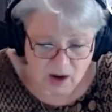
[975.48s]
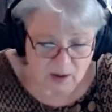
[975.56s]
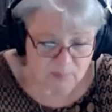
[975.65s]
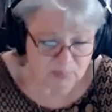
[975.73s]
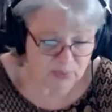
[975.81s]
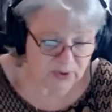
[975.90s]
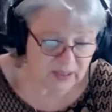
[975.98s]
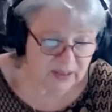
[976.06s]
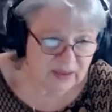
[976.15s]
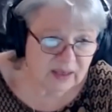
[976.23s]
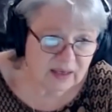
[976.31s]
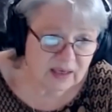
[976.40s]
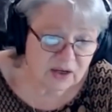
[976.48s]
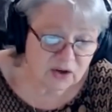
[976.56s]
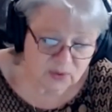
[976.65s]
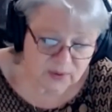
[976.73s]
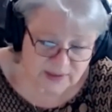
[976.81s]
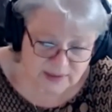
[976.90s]
Our breathing
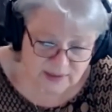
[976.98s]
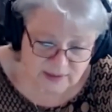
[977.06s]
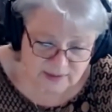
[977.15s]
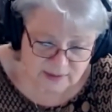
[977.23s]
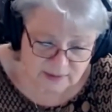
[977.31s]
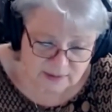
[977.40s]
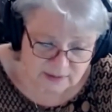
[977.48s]
increases.